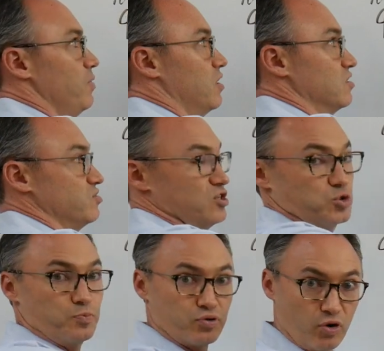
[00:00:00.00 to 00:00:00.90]
because
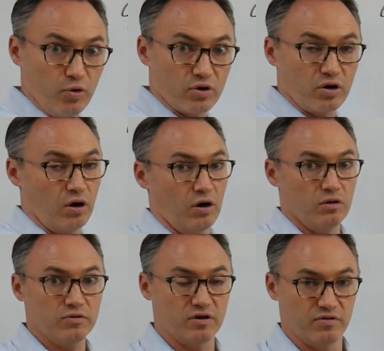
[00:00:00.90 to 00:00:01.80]
this
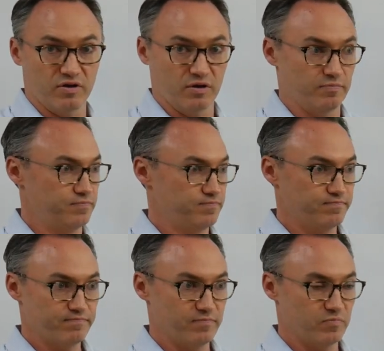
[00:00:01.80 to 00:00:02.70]
protocol, the
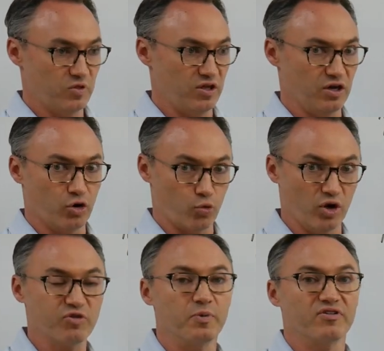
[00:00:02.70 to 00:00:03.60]

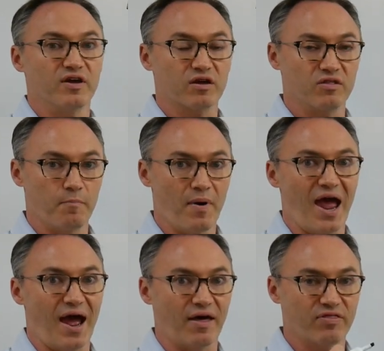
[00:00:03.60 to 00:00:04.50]
arithmetic, the
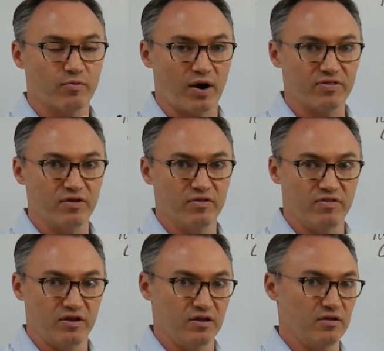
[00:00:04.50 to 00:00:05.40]
math, right?
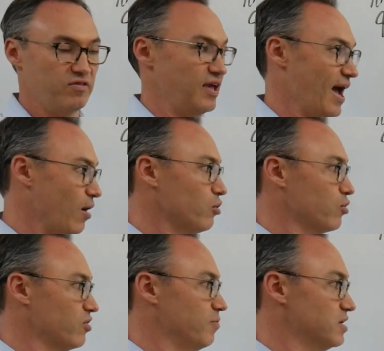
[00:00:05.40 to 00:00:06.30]
The
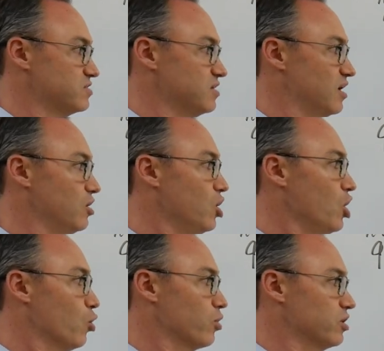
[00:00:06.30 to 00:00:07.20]
algorithm has said,
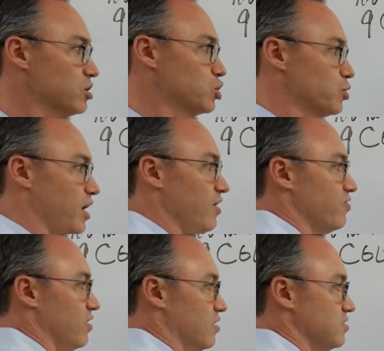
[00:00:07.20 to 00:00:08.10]
we're going to
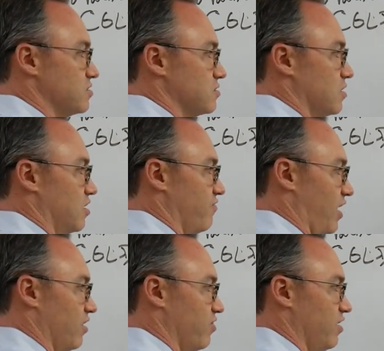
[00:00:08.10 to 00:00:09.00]
create this kind of
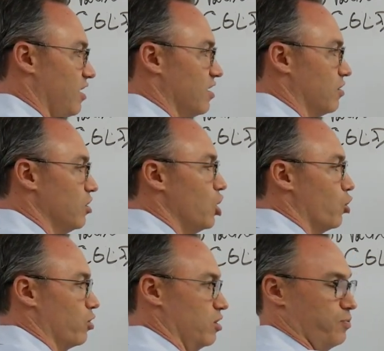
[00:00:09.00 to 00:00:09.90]
out of thin air.
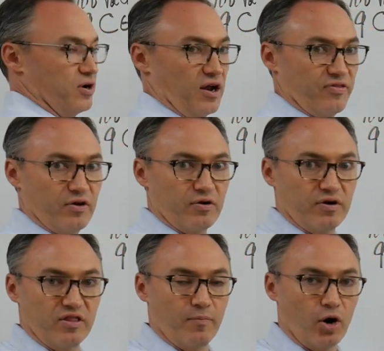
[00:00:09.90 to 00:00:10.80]
We're going to put it out there in the